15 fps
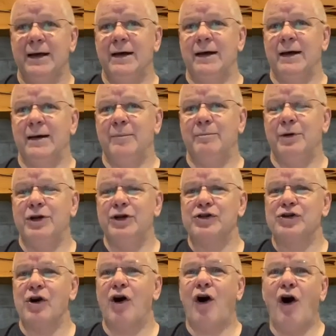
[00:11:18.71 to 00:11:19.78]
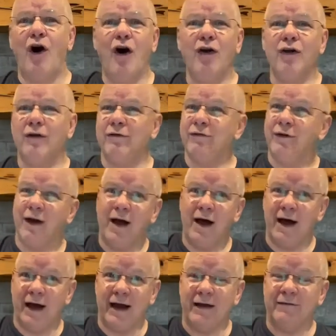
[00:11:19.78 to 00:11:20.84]
Uh, because all of
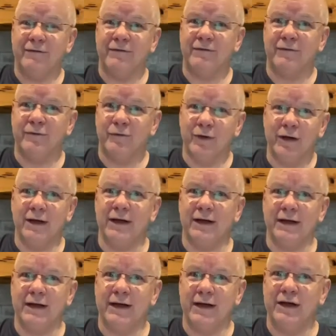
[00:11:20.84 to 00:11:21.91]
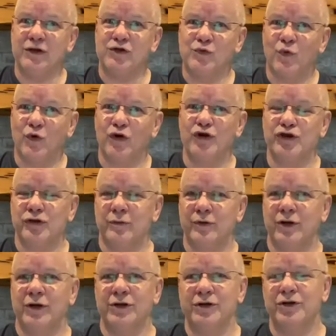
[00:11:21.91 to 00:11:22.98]
life really is worship.
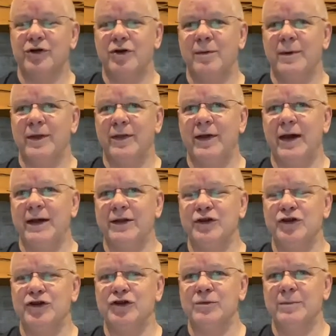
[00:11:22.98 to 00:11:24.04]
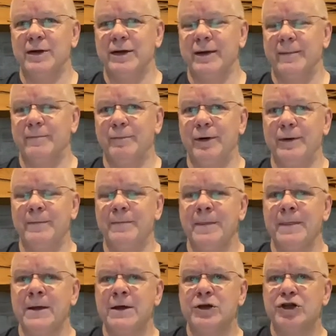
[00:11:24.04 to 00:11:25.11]
We're going to talk about that in just a minute. But
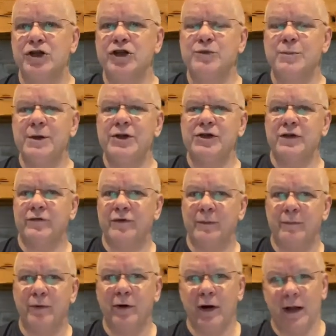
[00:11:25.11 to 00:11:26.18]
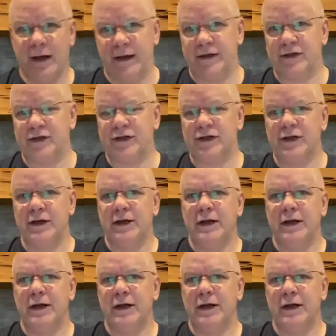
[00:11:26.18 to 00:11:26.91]
she speaks of the place.